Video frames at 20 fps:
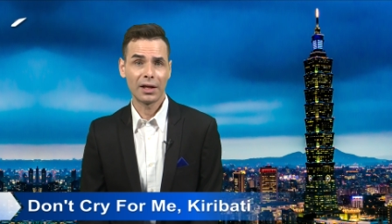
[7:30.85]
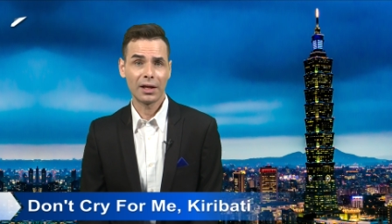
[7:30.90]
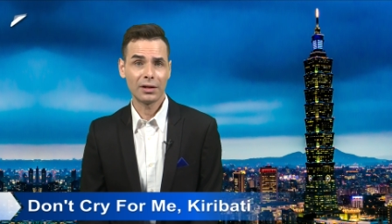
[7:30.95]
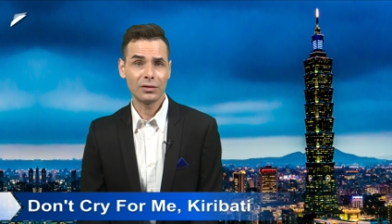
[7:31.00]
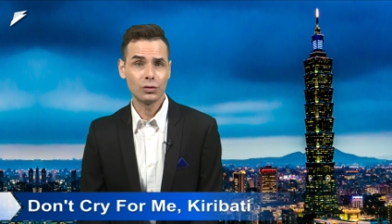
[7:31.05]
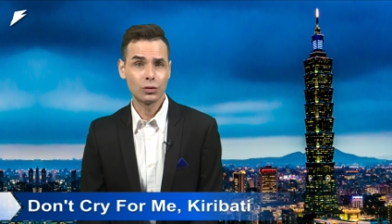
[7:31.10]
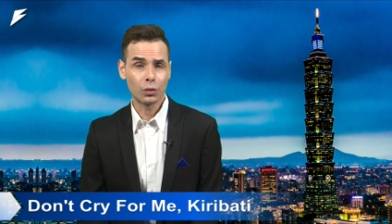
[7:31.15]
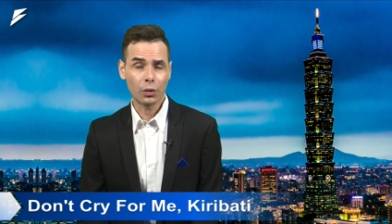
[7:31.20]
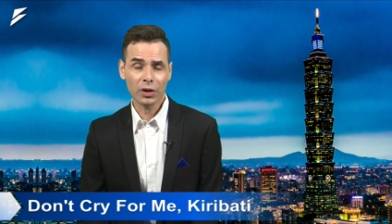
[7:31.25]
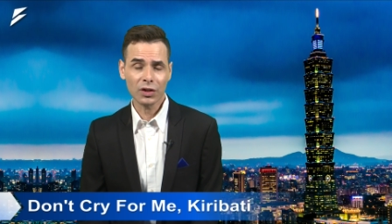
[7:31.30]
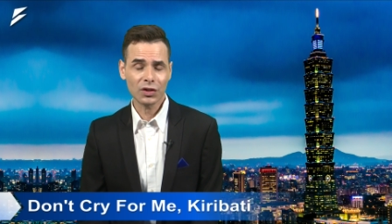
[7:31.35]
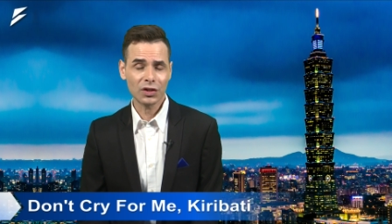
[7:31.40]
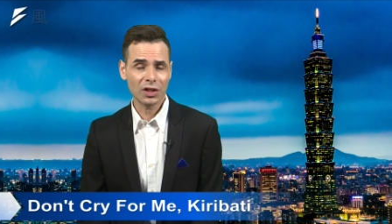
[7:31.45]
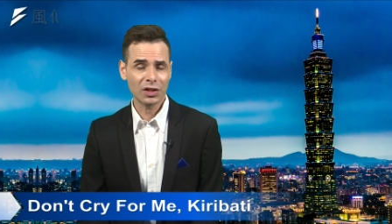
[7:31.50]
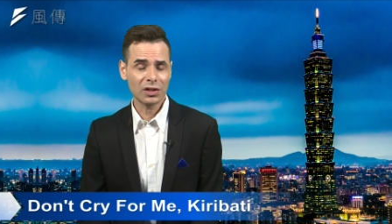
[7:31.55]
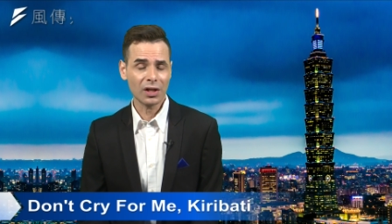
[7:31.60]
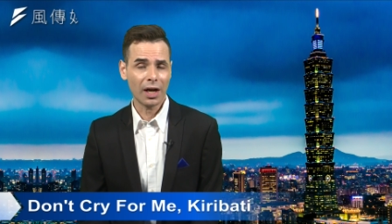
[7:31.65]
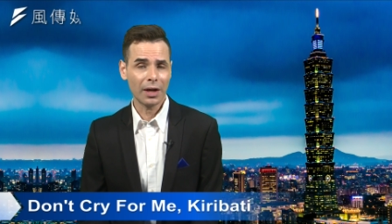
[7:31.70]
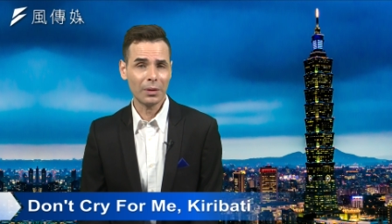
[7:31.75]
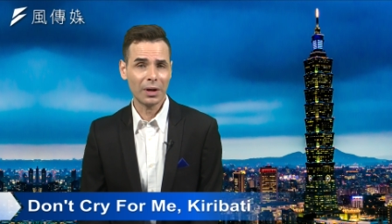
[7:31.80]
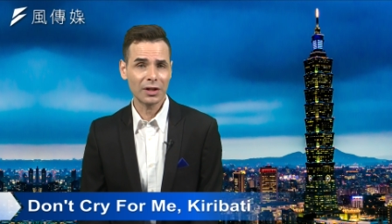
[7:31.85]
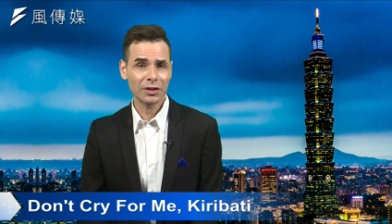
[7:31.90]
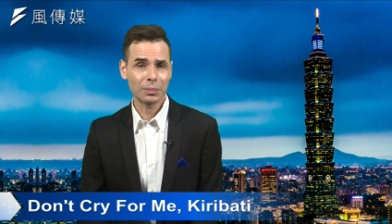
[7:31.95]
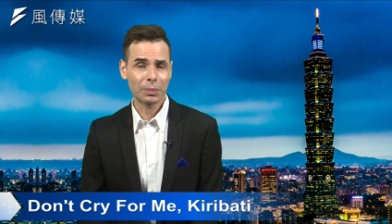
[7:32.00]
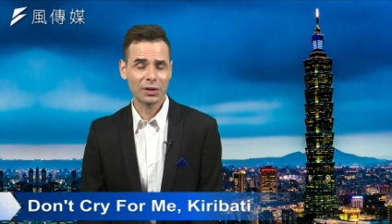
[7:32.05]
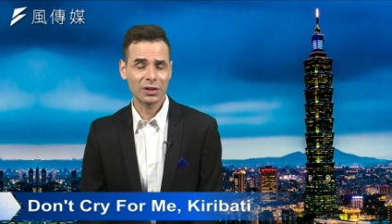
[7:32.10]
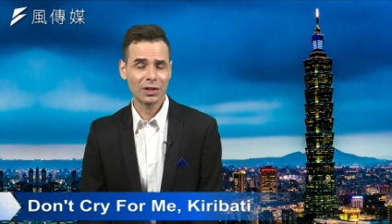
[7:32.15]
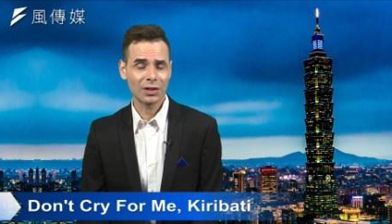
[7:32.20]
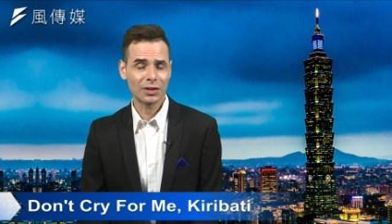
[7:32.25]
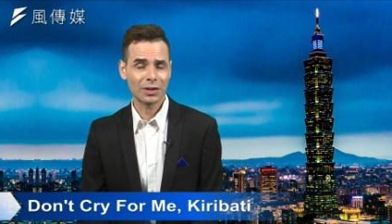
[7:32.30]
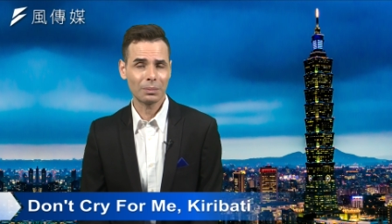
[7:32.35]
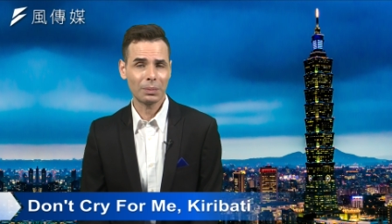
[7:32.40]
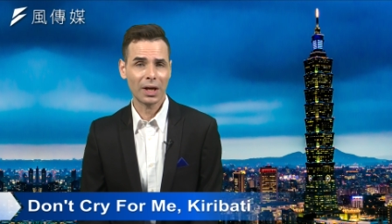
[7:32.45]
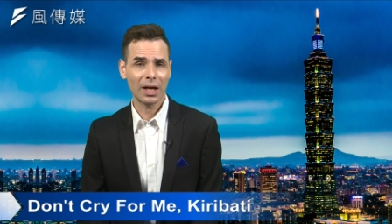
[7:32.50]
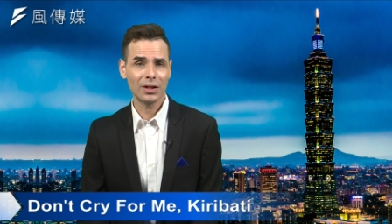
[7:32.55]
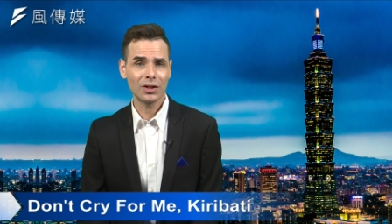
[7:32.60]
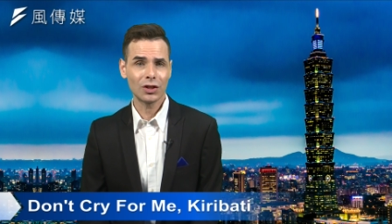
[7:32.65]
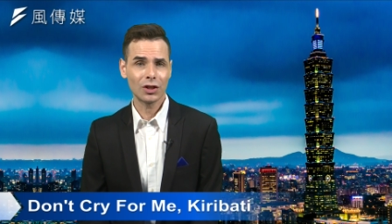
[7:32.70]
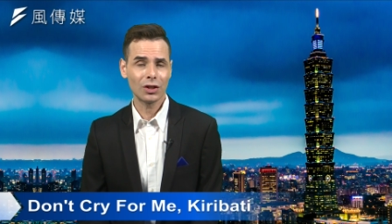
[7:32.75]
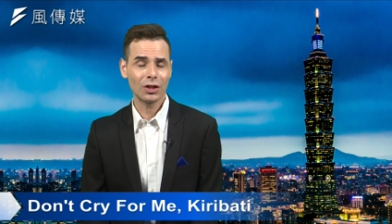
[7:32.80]
endorsing Taiwan's
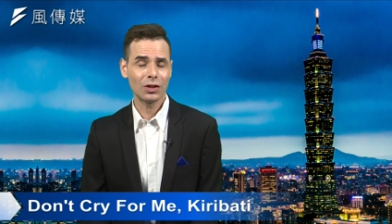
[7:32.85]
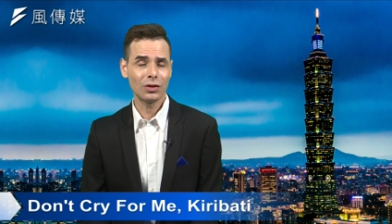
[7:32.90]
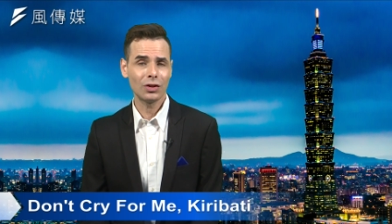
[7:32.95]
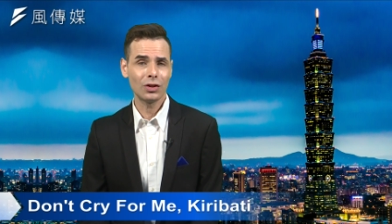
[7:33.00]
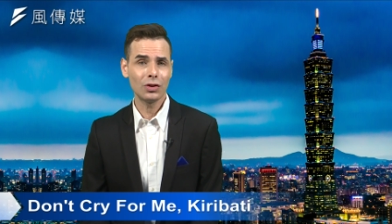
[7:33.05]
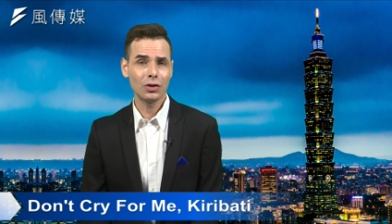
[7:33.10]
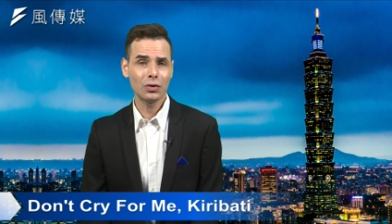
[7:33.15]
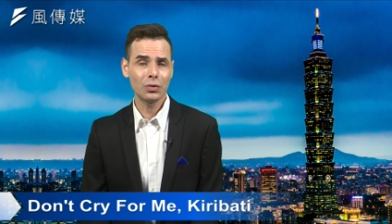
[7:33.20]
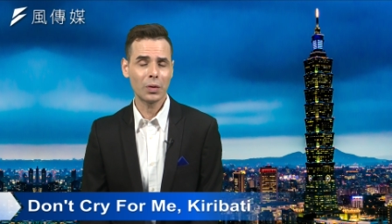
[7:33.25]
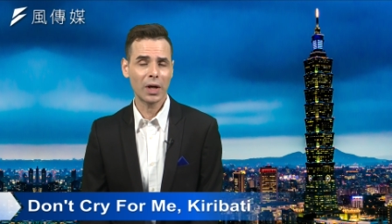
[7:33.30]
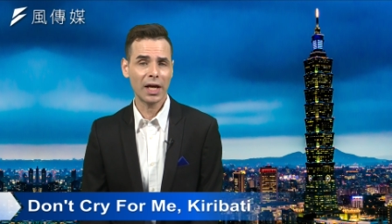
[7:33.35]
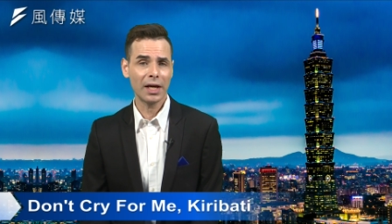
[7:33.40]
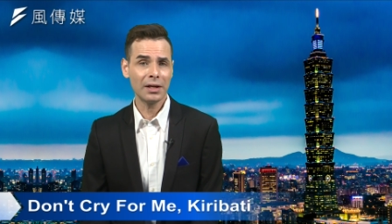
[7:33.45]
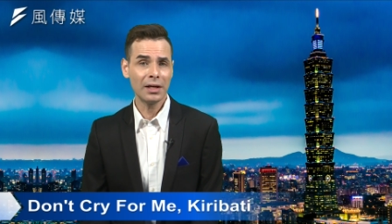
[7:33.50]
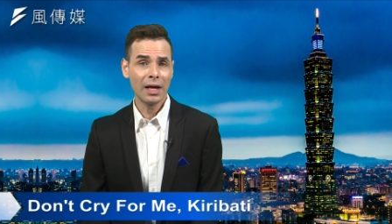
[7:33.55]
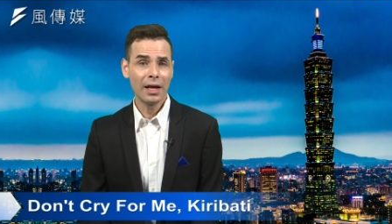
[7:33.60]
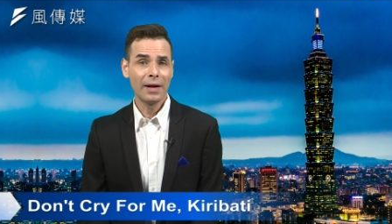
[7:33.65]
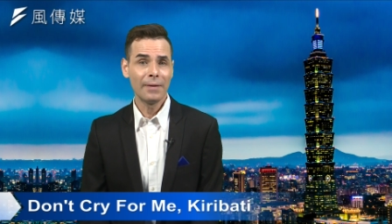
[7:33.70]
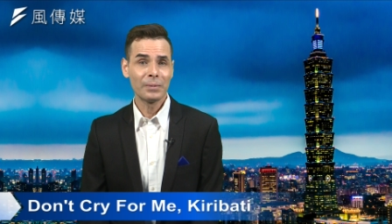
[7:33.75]
participation in the UN.